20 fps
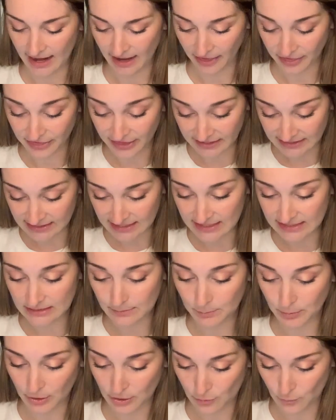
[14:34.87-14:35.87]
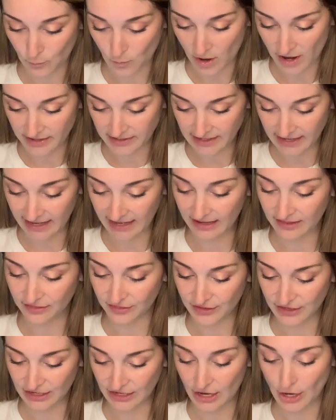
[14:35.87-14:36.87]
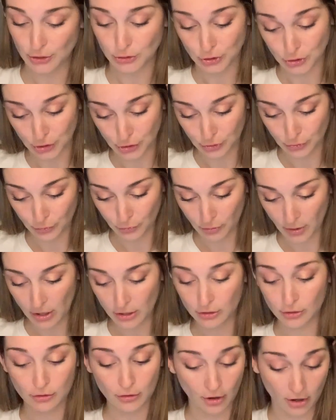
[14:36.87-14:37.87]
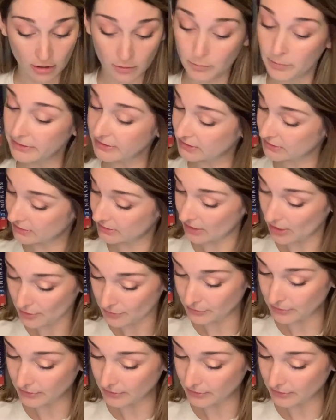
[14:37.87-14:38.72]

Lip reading: This is book 1 in the New Crobuzone